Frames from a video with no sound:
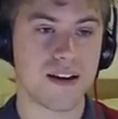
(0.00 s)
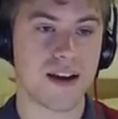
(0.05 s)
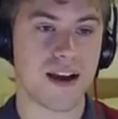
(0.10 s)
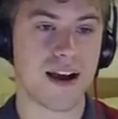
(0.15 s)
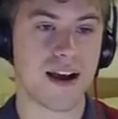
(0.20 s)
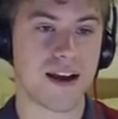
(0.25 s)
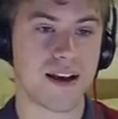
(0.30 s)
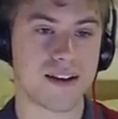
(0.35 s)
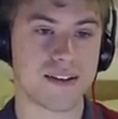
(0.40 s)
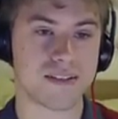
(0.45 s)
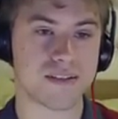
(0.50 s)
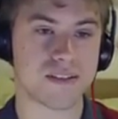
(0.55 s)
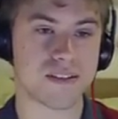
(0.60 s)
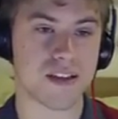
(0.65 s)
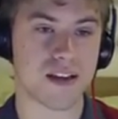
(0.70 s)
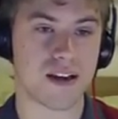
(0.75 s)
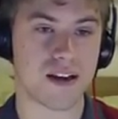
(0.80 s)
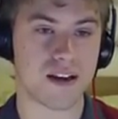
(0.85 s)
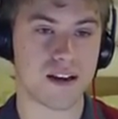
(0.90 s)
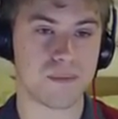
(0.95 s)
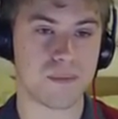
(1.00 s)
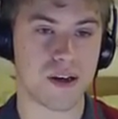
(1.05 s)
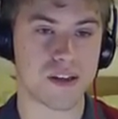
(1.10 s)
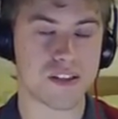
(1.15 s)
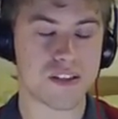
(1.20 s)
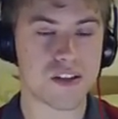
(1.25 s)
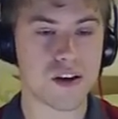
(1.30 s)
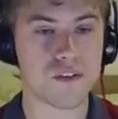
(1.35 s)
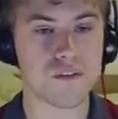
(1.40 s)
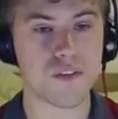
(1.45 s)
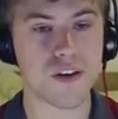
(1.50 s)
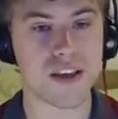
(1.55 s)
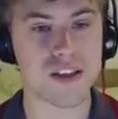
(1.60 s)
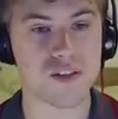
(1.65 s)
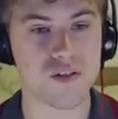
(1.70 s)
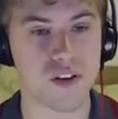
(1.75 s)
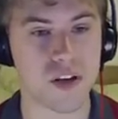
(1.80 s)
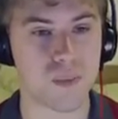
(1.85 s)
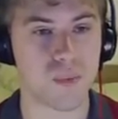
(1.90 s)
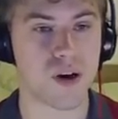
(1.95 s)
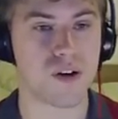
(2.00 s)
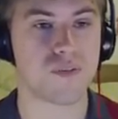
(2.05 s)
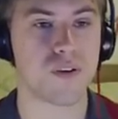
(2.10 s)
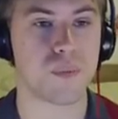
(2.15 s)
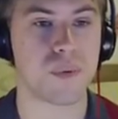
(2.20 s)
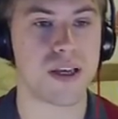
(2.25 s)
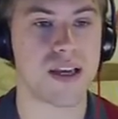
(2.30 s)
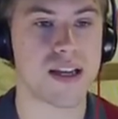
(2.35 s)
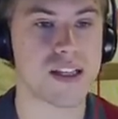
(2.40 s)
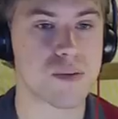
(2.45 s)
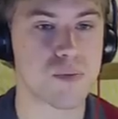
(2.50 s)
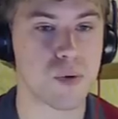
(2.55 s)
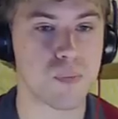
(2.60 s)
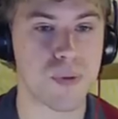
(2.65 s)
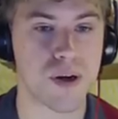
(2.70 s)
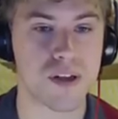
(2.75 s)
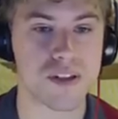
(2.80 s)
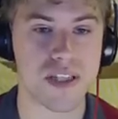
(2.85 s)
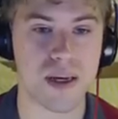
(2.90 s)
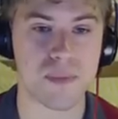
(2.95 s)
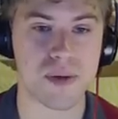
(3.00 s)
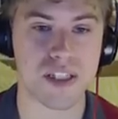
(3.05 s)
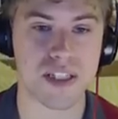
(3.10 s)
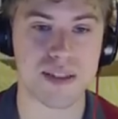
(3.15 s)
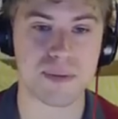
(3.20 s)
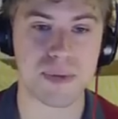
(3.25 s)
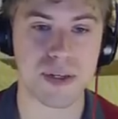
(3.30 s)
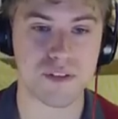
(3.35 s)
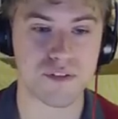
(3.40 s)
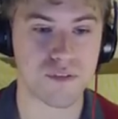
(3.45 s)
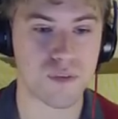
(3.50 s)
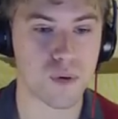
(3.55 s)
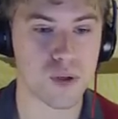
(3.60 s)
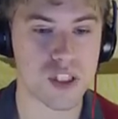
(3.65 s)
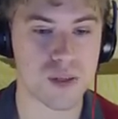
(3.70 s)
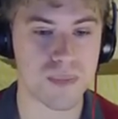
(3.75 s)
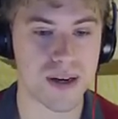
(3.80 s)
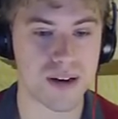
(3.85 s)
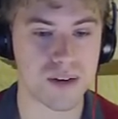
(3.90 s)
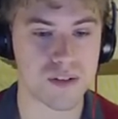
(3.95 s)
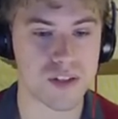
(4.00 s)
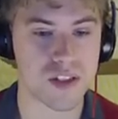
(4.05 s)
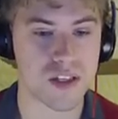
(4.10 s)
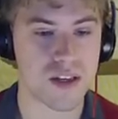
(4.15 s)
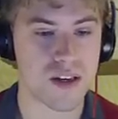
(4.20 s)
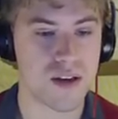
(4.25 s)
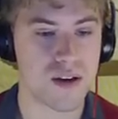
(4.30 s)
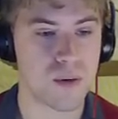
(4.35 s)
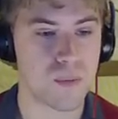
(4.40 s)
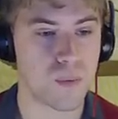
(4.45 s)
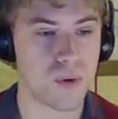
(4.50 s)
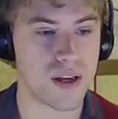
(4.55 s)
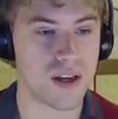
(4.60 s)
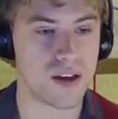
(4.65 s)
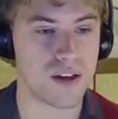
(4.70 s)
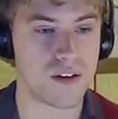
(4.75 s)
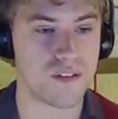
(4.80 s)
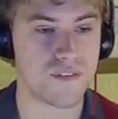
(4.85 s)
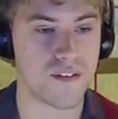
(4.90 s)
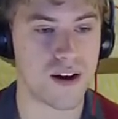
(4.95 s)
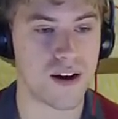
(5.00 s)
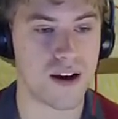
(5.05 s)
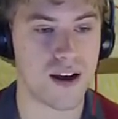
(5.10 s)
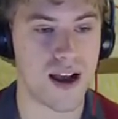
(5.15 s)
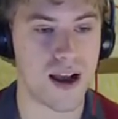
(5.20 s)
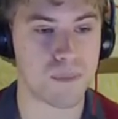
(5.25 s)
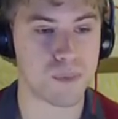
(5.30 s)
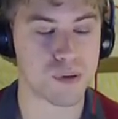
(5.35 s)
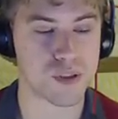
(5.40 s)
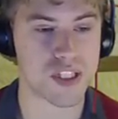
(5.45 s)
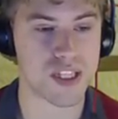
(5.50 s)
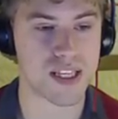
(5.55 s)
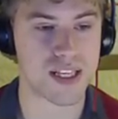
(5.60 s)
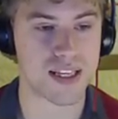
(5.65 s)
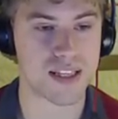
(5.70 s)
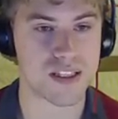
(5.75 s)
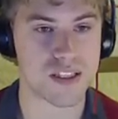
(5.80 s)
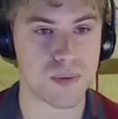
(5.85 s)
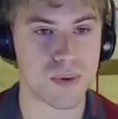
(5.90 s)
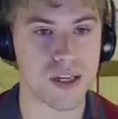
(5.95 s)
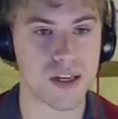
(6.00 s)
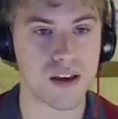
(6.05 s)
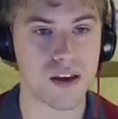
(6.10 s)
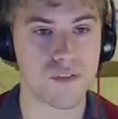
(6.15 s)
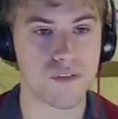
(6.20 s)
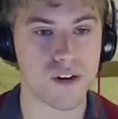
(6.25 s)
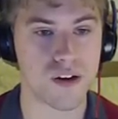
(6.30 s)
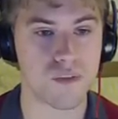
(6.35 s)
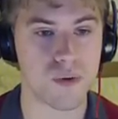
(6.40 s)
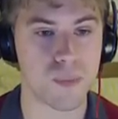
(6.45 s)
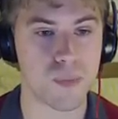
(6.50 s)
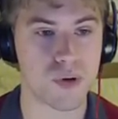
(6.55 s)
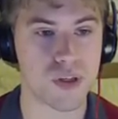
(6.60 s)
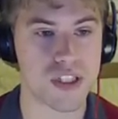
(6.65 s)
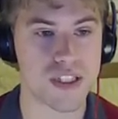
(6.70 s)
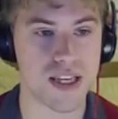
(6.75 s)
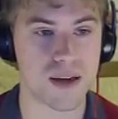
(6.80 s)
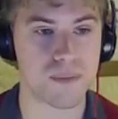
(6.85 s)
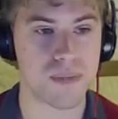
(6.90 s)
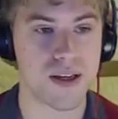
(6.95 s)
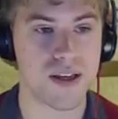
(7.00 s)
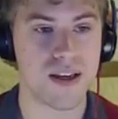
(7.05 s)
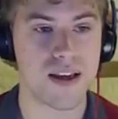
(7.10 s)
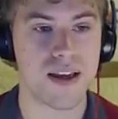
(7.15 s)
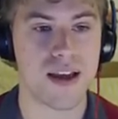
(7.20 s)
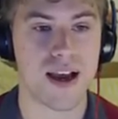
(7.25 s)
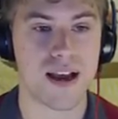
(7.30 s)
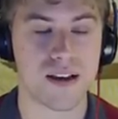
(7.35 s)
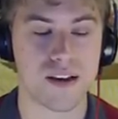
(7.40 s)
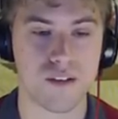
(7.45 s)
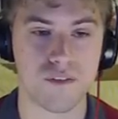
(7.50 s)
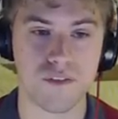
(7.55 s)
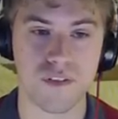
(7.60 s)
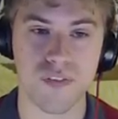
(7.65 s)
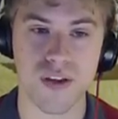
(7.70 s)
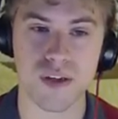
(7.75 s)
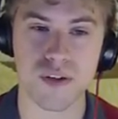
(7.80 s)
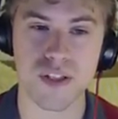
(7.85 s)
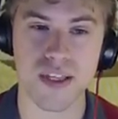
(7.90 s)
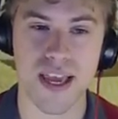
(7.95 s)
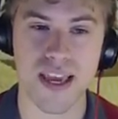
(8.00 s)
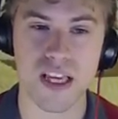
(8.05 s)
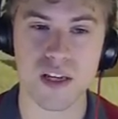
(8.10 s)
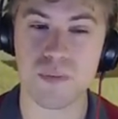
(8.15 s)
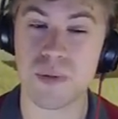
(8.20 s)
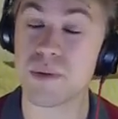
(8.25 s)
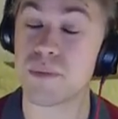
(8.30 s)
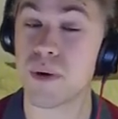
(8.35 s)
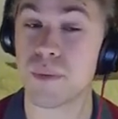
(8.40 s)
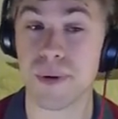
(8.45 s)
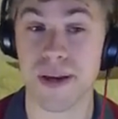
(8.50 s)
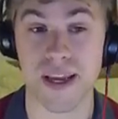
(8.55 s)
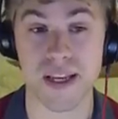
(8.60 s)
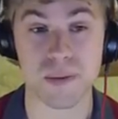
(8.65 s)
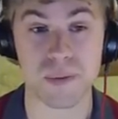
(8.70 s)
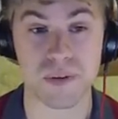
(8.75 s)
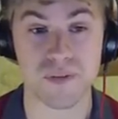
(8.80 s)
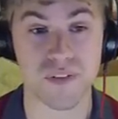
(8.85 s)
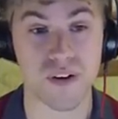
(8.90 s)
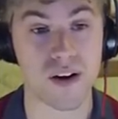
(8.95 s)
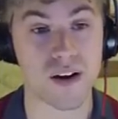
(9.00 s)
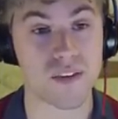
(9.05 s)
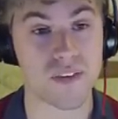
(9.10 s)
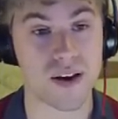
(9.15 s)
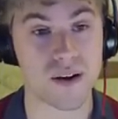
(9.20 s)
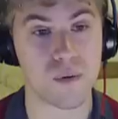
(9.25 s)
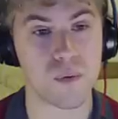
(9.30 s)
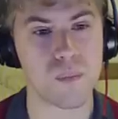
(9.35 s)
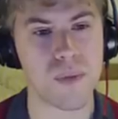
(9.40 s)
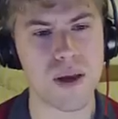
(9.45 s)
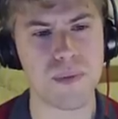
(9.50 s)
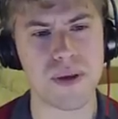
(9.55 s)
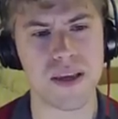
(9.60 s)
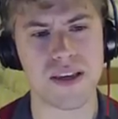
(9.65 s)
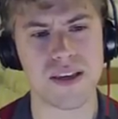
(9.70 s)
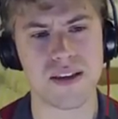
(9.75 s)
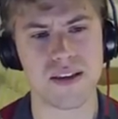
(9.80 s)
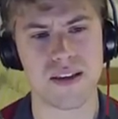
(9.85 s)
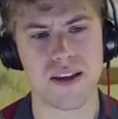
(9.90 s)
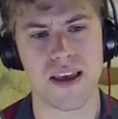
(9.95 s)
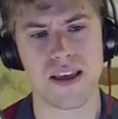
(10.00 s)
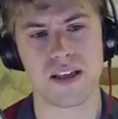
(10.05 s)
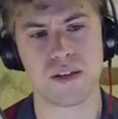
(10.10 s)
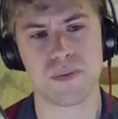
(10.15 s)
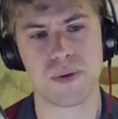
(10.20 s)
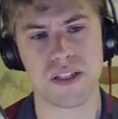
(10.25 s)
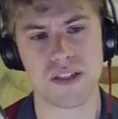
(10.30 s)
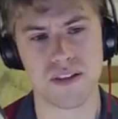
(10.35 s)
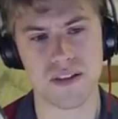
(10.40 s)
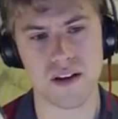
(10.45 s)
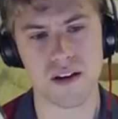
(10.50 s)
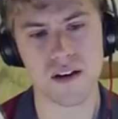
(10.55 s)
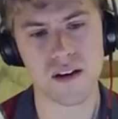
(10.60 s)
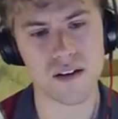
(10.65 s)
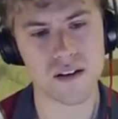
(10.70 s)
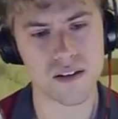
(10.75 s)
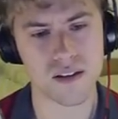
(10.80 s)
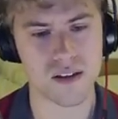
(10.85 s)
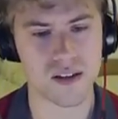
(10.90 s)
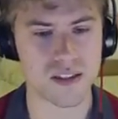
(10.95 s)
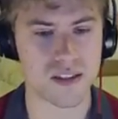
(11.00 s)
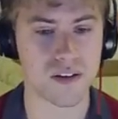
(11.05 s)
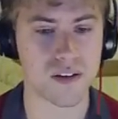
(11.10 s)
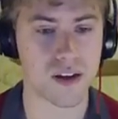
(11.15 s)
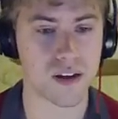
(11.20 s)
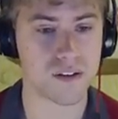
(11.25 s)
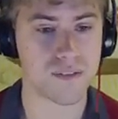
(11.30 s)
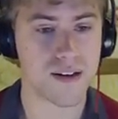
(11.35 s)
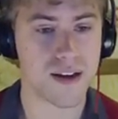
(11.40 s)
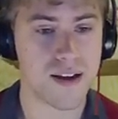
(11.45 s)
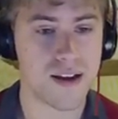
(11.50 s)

And I don't think it's really worth it. We can get some more burn damage and then we can force him out with Appletini. So we're going to go for another Body Slam. Reveals HP, probably HP Fire there. Or maybe HP Dark? I don't know.